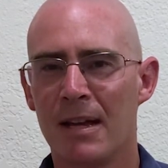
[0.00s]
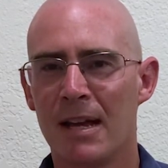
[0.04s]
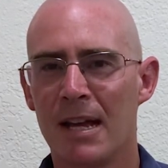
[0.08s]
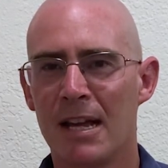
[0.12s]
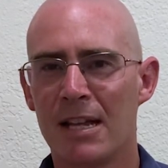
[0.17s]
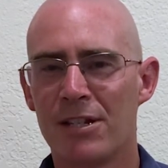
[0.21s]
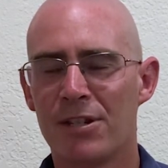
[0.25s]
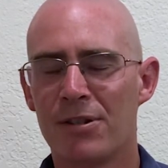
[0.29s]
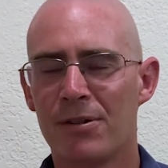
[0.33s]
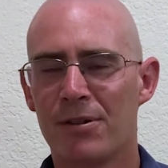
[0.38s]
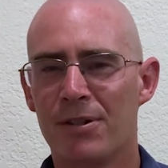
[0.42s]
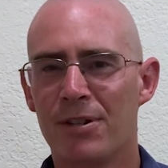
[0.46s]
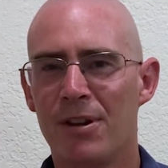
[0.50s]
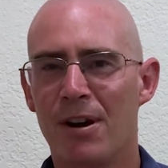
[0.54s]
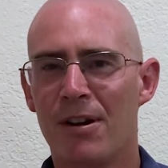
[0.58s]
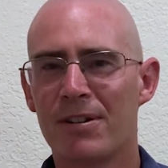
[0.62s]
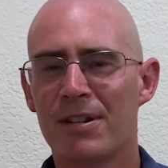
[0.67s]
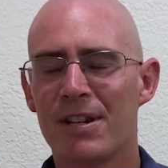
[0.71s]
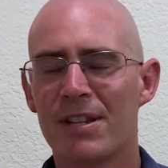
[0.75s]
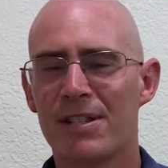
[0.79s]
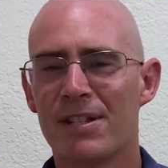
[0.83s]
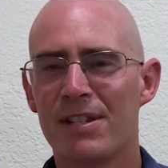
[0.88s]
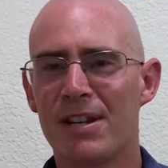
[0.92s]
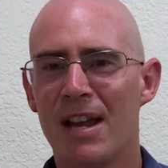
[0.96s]
it's your
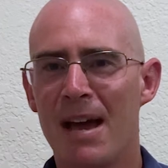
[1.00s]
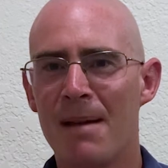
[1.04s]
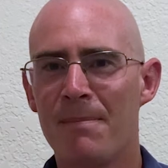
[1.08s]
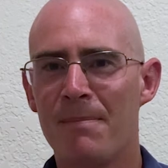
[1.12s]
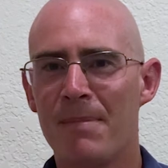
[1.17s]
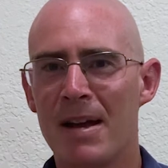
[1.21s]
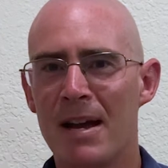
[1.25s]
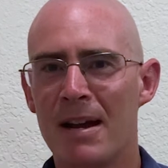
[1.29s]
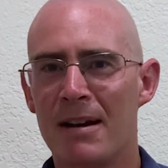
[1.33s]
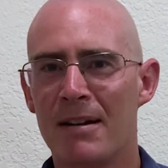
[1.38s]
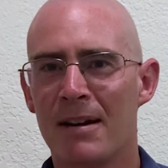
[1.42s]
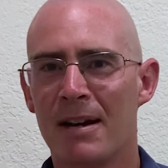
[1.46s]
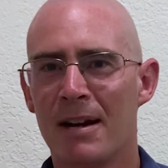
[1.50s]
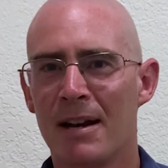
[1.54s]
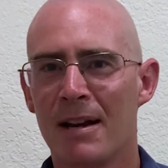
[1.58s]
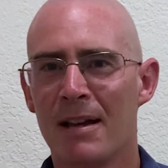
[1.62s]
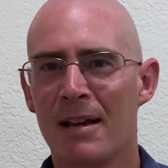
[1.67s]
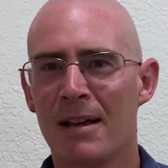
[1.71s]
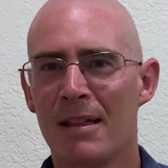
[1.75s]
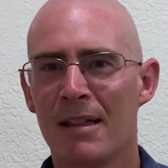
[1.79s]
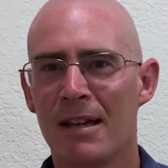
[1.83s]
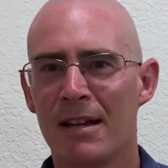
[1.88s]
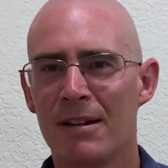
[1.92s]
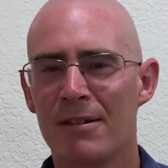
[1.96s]
doctor's nightmare
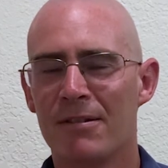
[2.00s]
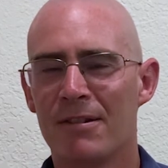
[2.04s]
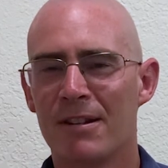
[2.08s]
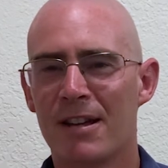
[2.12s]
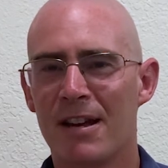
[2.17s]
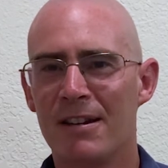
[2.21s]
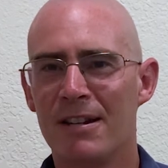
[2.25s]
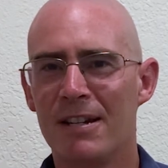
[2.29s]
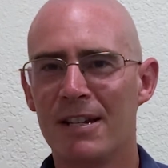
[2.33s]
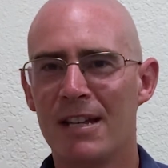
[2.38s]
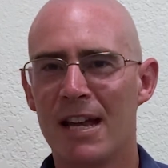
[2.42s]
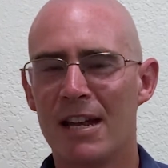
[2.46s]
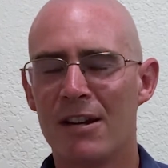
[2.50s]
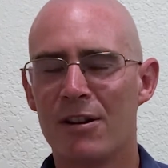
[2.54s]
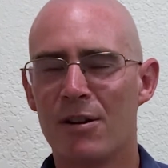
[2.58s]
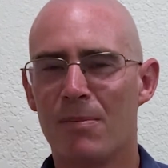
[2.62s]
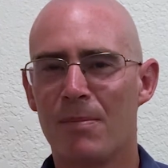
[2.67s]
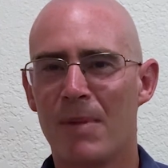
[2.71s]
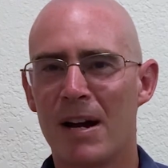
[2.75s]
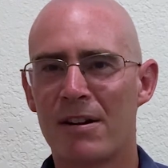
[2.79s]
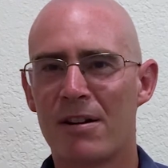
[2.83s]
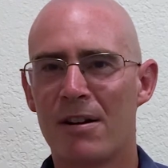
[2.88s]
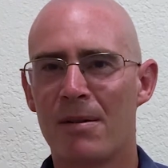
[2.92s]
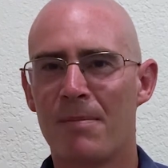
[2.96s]
that you're going to get your
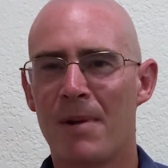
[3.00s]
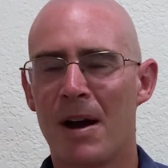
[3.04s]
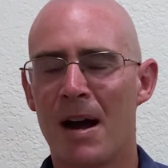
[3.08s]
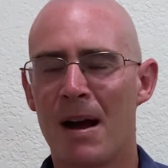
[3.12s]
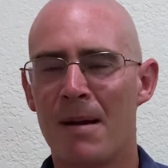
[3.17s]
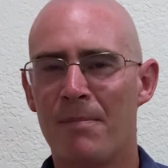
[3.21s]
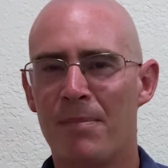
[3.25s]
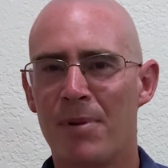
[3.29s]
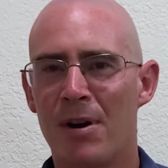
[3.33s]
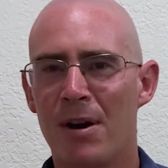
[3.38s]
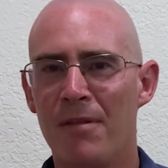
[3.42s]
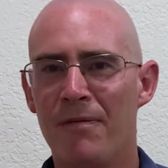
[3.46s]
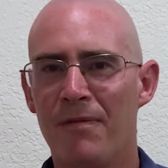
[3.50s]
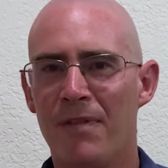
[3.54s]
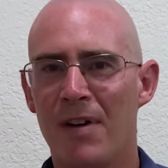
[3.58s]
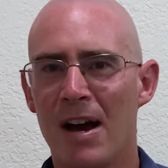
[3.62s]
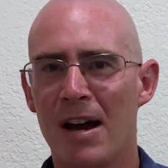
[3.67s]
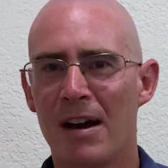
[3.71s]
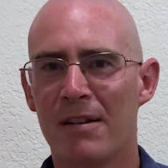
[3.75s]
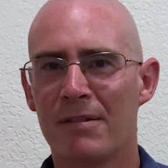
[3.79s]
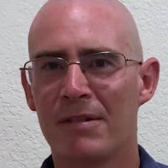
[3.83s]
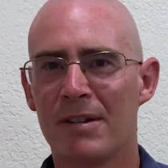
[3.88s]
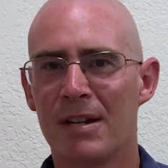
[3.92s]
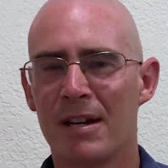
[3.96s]
microbiome
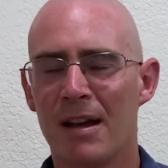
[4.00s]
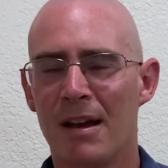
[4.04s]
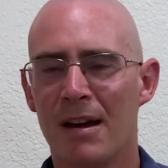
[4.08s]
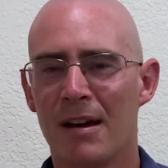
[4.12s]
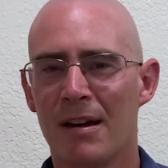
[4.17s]
profiled